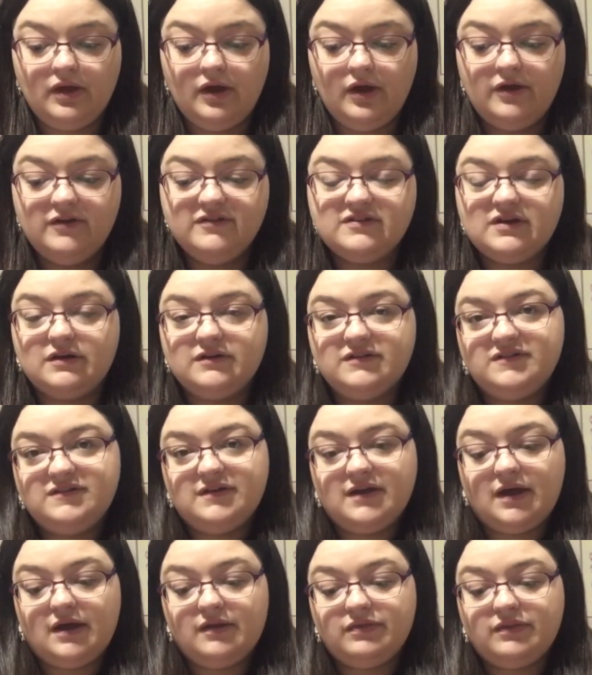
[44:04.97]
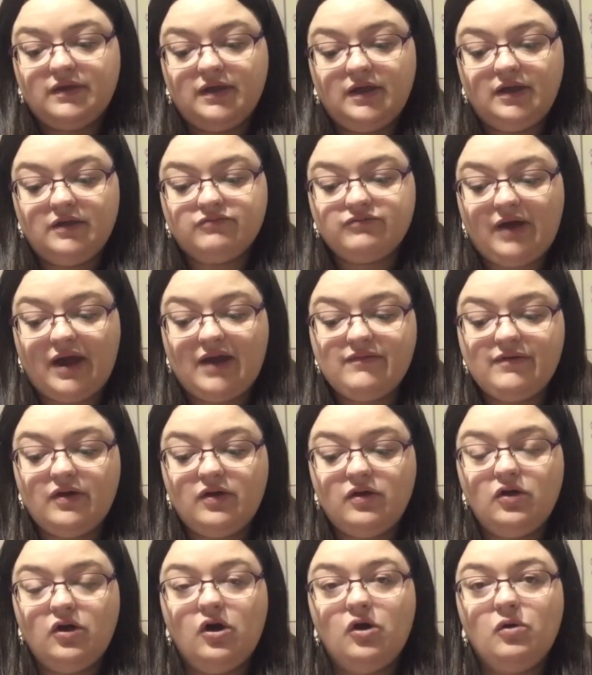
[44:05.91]
So I'll start the
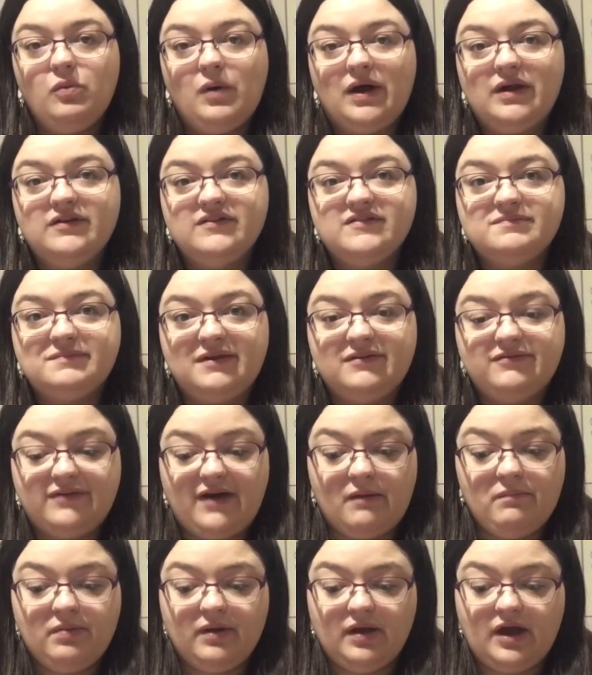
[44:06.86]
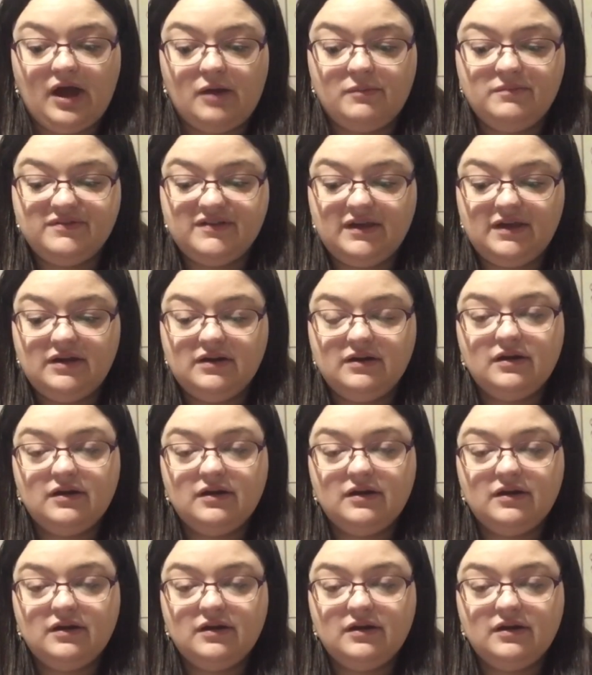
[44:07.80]
Ravenclaw once my fabric comes in.